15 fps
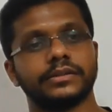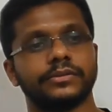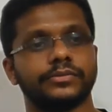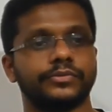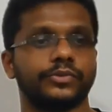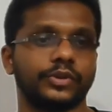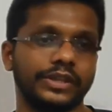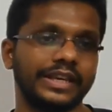
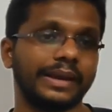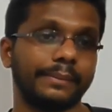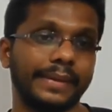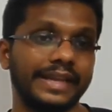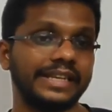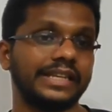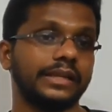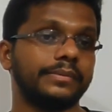for the
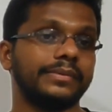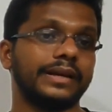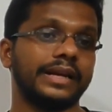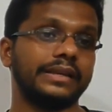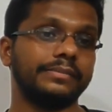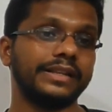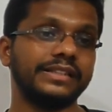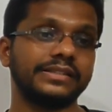companion
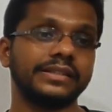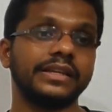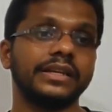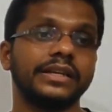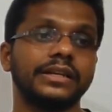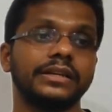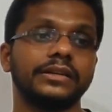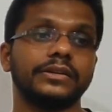animals,
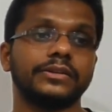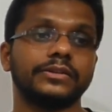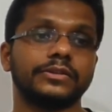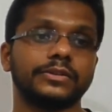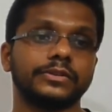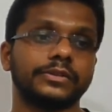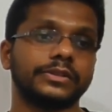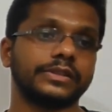
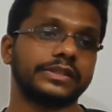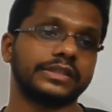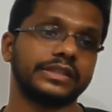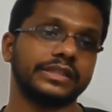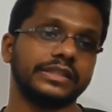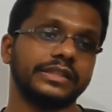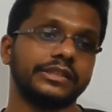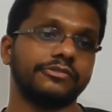
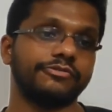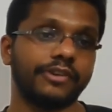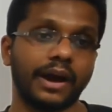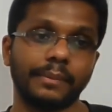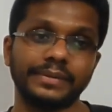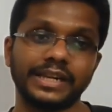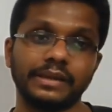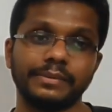or
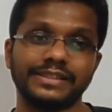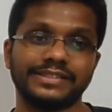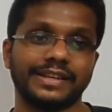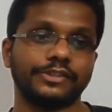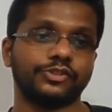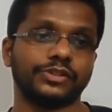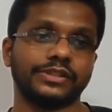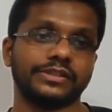farmed animal
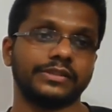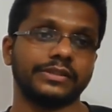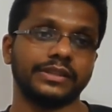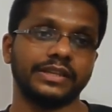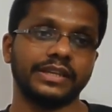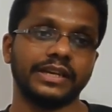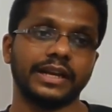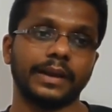sanctuaries.
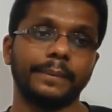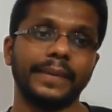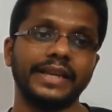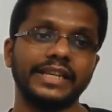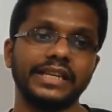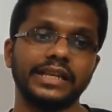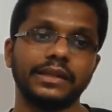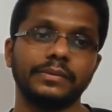The
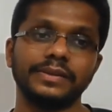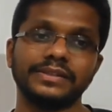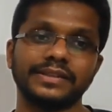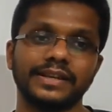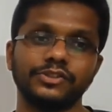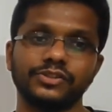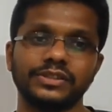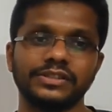companion animal
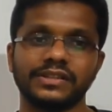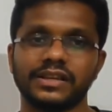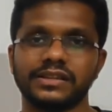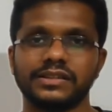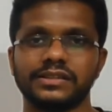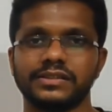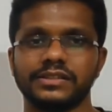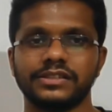sanctuaries
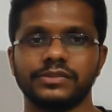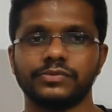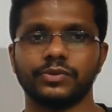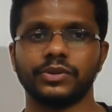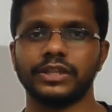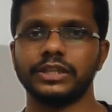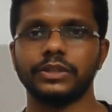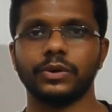is
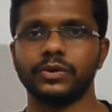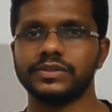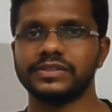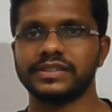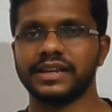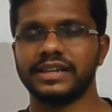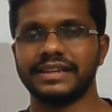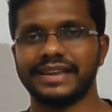for the
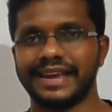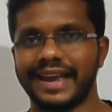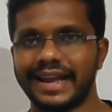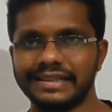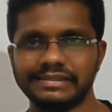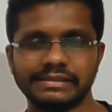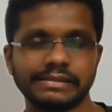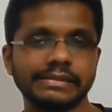dogs and
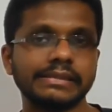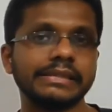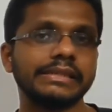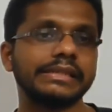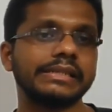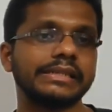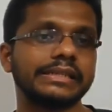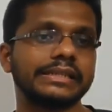cats,
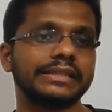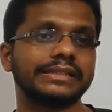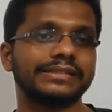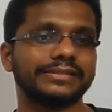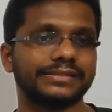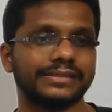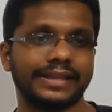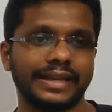
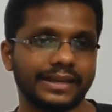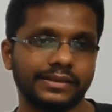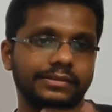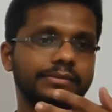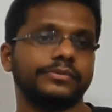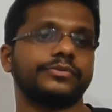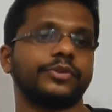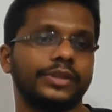like
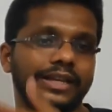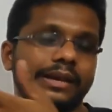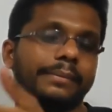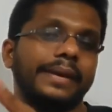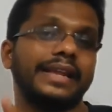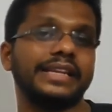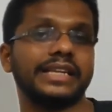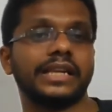for the
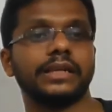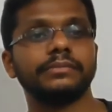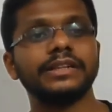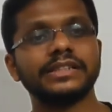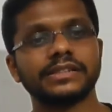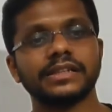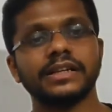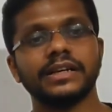companion
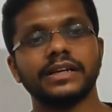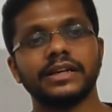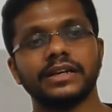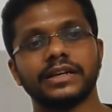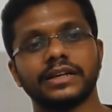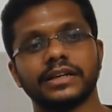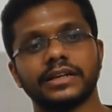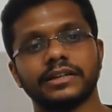animals.
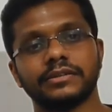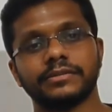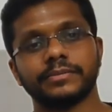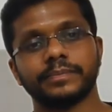Uh,